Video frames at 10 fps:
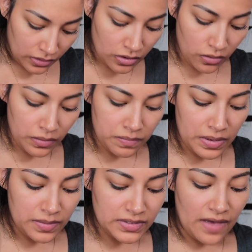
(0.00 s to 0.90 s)
You know when
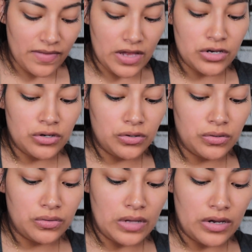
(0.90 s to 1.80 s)
babies have that
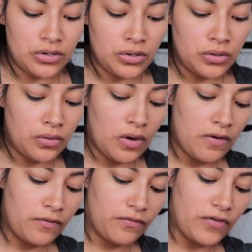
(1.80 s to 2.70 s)
new, that new
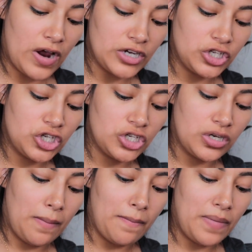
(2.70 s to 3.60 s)
fresh
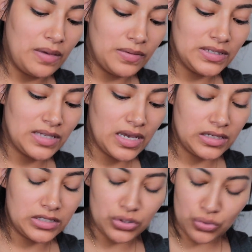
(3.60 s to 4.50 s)
baby
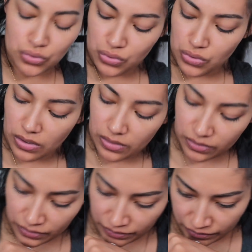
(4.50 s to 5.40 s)
scent? Ooh,
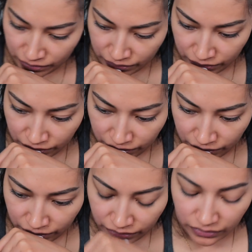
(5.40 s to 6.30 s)

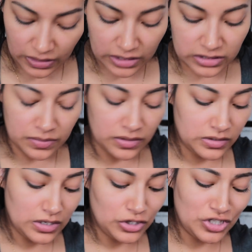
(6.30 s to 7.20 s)
that
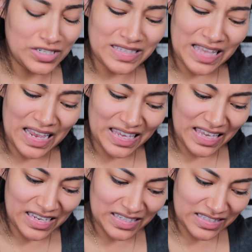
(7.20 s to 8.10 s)
smells just like
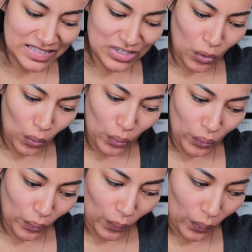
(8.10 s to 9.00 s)
it.
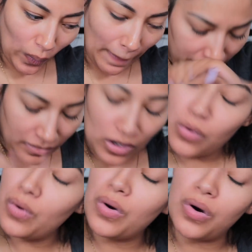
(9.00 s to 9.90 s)
Ooh,
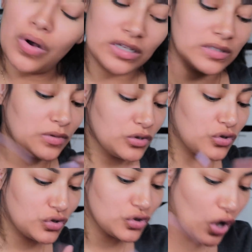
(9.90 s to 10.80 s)
ooh, that smells
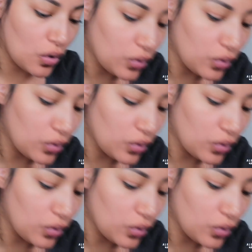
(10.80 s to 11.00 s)
so